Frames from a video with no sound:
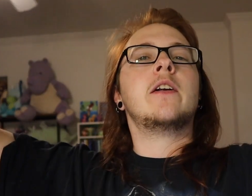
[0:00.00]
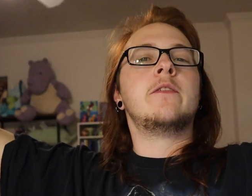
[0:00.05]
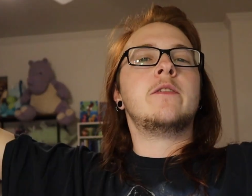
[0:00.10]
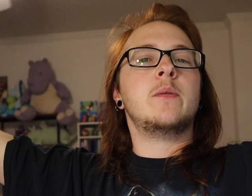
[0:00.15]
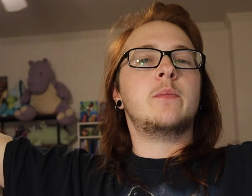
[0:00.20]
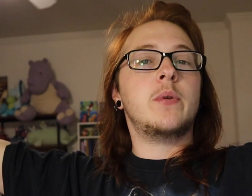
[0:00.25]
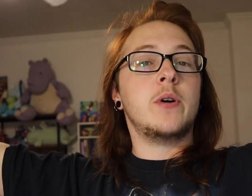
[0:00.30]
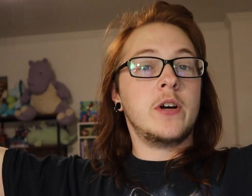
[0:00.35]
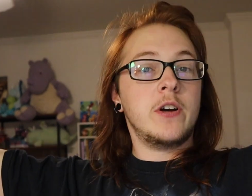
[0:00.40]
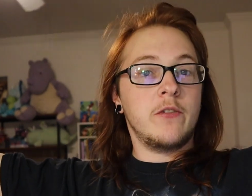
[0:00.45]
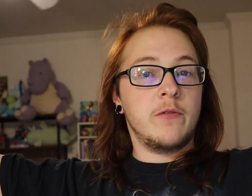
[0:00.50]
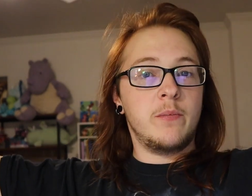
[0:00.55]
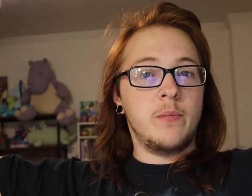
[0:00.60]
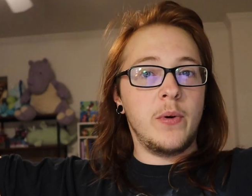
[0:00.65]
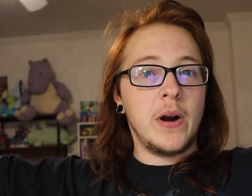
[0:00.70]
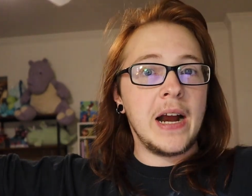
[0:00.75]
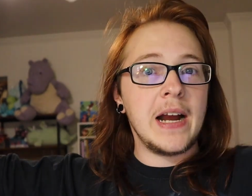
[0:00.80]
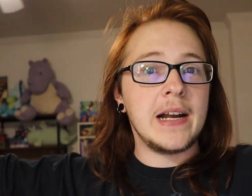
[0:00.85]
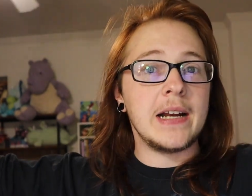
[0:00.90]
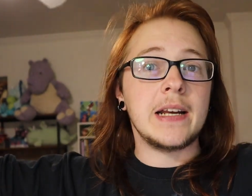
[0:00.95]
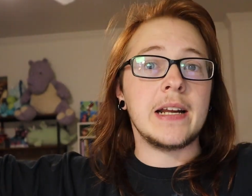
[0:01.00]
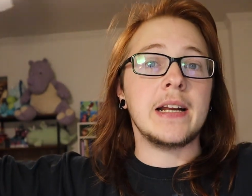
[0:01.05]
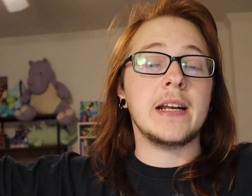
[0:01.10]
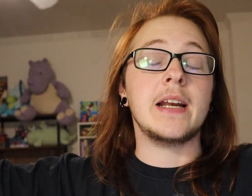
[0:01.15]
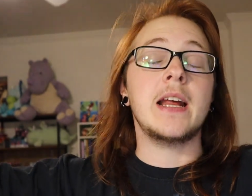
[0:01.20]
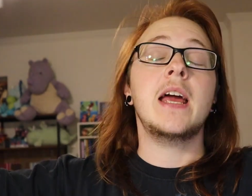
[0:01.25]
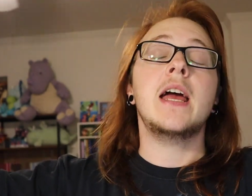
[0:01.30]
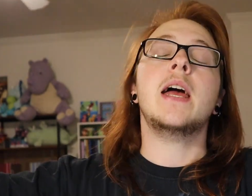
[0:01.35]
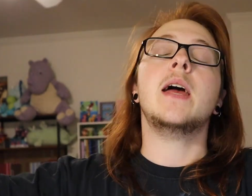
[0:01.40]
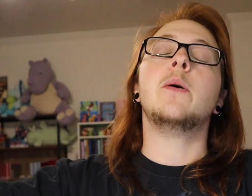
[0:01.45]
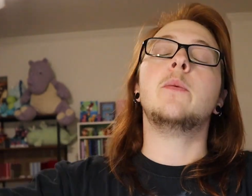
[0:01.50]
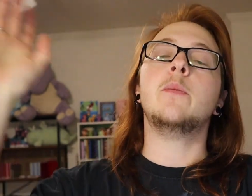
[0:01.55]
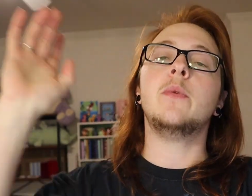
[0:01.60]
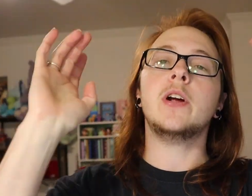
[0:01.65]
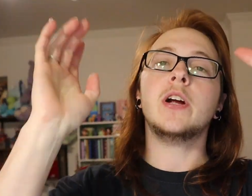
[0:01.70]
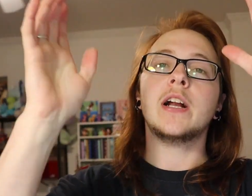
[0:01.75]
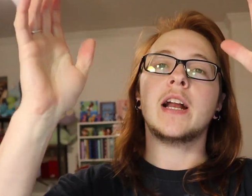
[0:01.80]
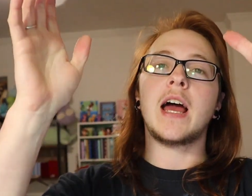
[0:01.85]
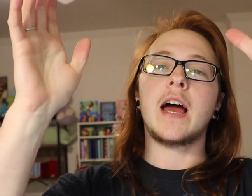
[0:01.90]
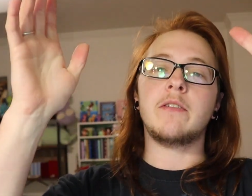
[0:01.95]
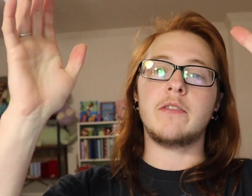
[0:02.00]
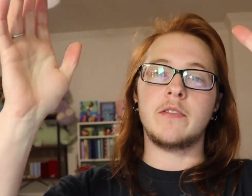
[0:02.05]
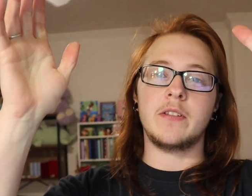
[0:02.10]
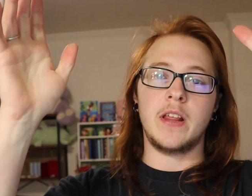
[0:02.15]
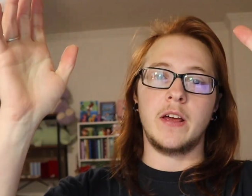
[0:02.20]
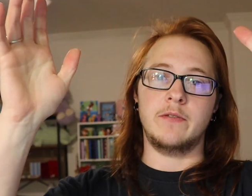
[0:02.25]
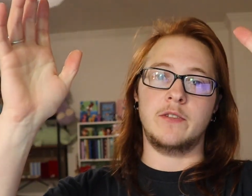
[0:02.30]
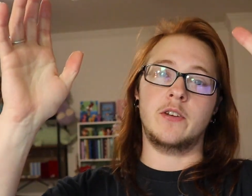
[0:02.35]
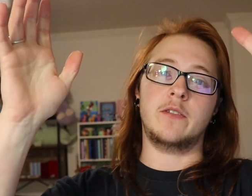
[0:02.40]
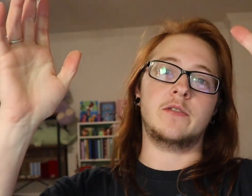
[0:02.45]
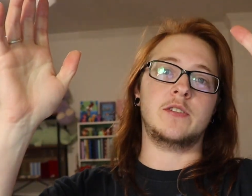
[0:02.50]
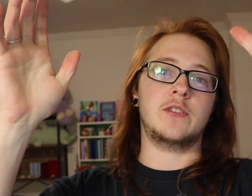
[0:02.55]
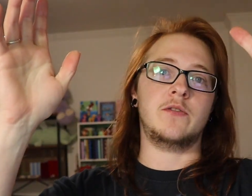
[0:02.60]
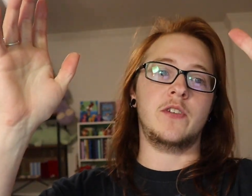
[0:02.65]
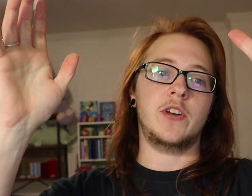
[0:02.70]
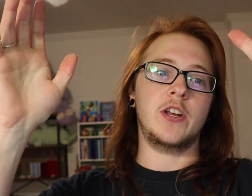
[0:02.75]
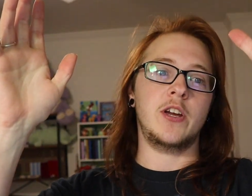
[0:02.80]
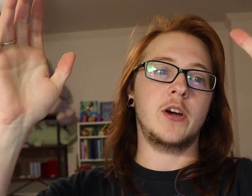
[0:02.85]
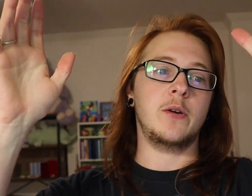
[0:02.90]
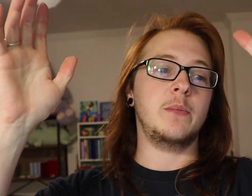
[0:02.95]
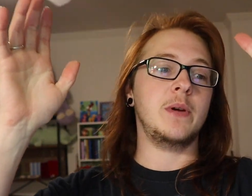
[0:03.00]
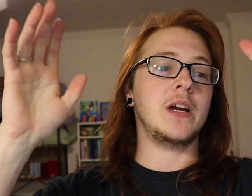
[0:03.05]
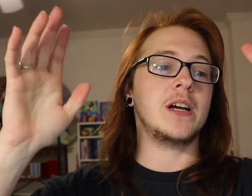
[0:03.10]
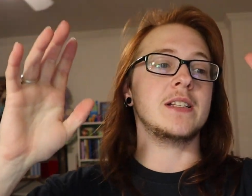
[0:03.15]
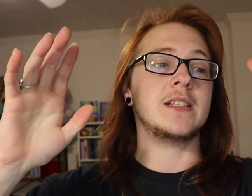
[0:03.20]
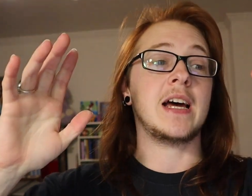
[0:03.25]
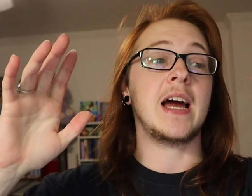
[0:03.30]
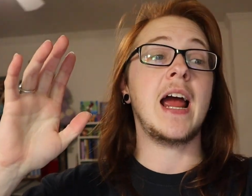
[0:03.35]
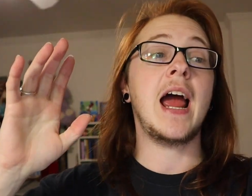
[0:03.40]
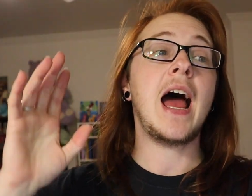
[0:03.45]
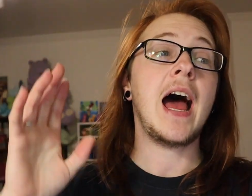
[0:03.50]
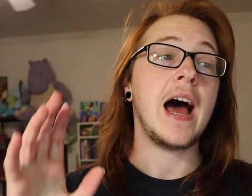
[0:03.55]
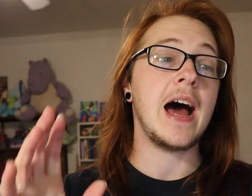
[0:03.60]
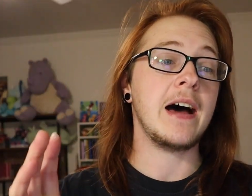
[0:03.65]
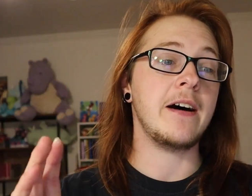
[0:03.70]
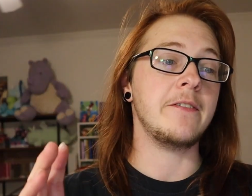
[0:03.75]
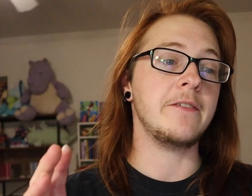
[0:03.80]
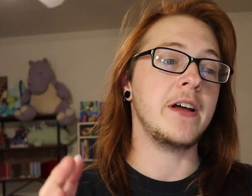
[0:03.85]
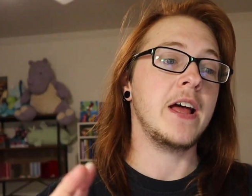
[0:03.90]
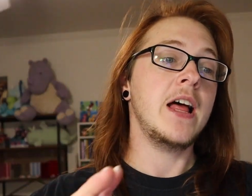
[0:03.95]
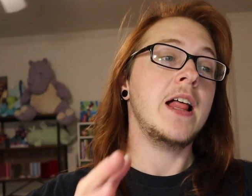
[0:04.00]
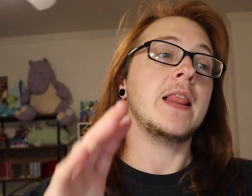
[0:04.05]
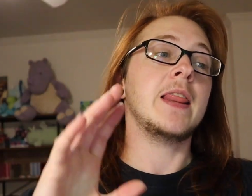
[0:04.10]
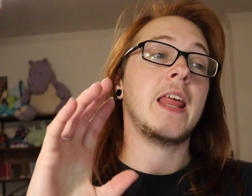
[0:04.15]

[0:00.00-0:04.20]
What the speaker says: of the book of Brandon, and we're going to have a leftovers video because I have,